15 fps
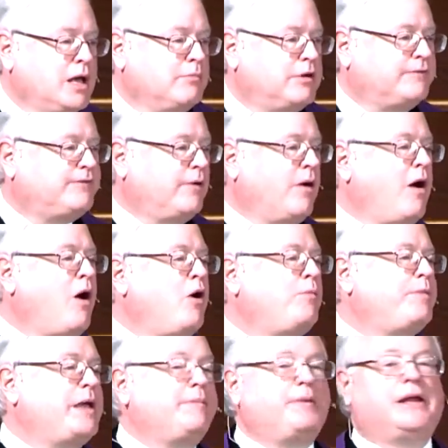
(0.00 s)
but for all
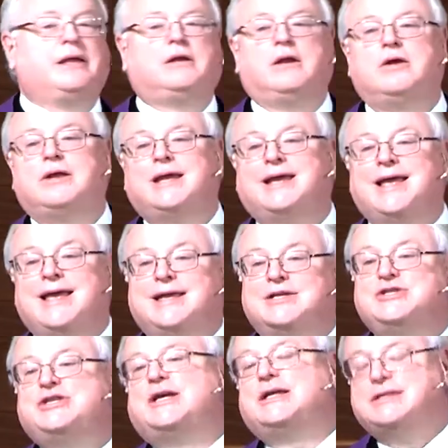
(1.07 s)
people, including
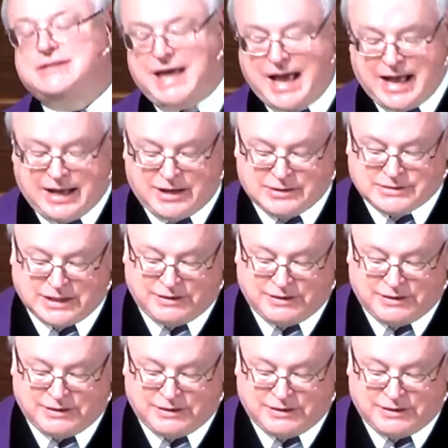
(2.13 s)
Gentiles